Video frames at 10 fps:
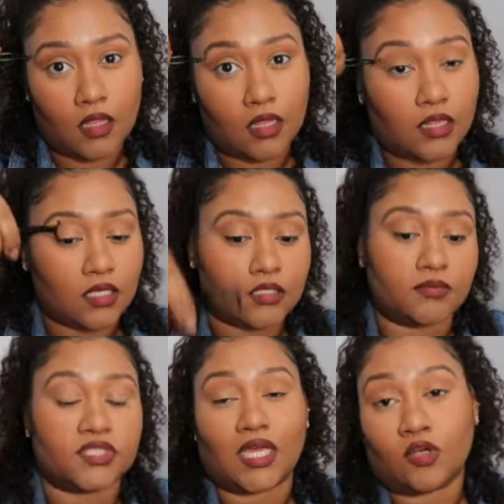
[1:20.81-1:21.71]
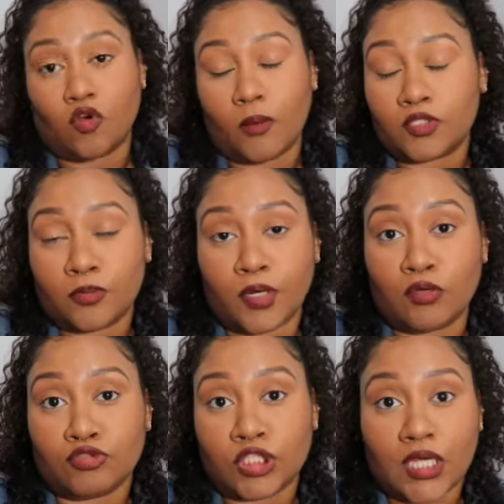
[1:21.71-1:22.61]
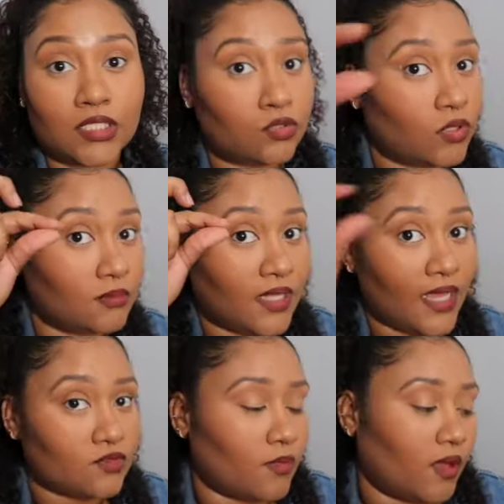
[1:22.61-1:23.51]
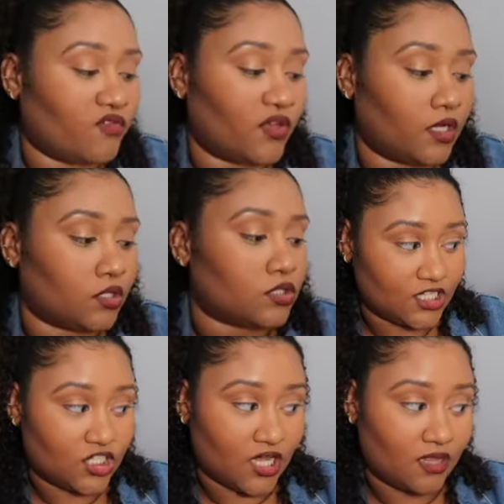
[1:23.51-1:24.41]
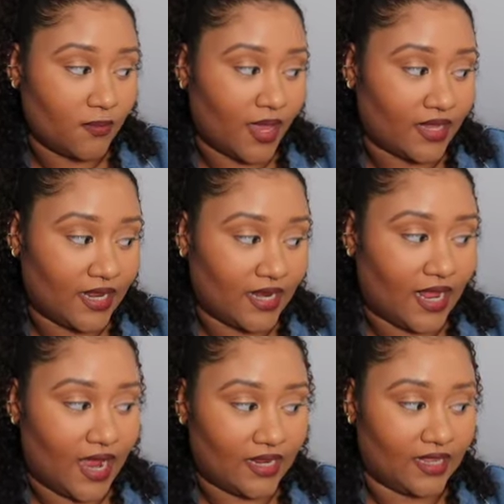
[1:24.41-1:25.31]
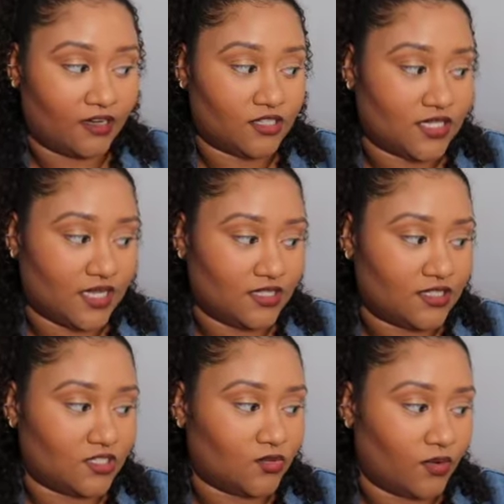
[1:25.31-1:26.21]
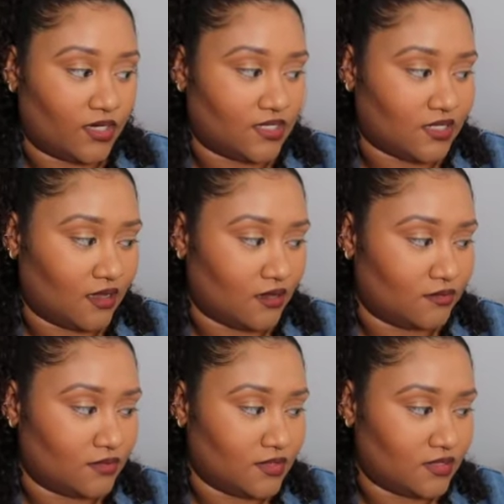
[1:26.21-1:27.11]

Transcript: this but I know i'm no g i threw them things on my fingers shake the magnetic eyeliner 10 to 20 times